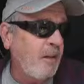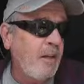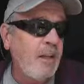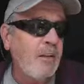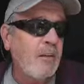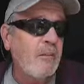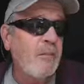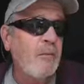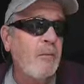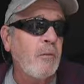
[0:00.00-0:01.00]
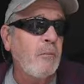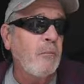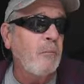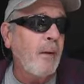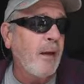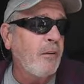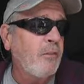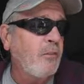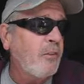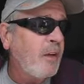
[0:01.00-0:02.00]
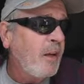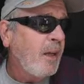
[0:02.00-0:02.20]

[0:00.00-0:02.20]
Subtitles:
and hitting the mouse.